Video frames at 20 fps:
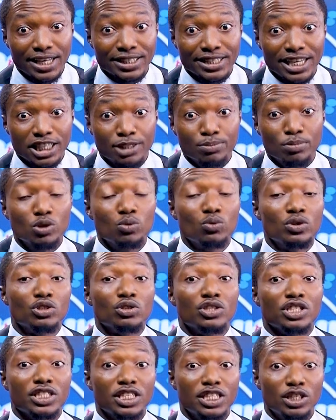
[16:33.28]
As I speak
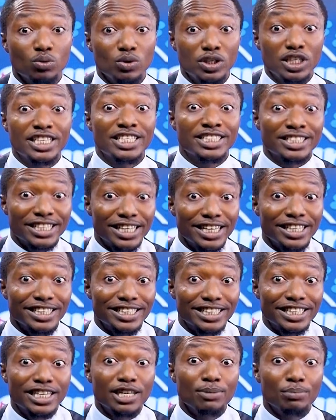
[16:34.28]
with you, he's still
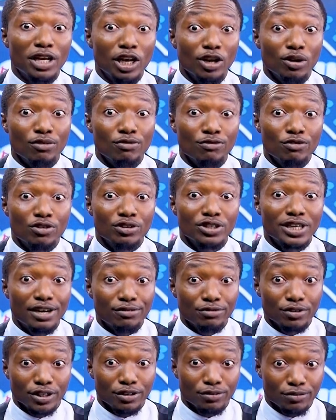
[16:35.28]
in
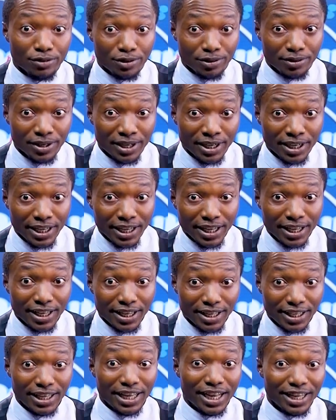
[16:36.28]

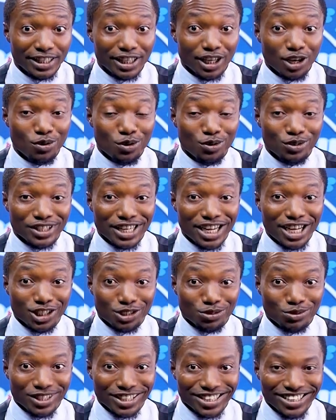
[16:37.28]
3,444,000 at the Koffi Tha
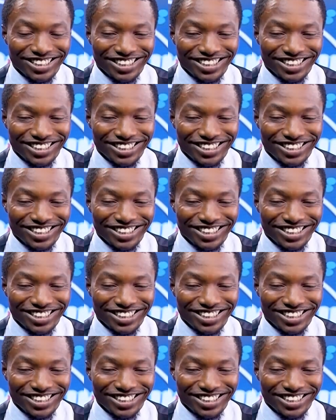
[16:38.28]
Suite.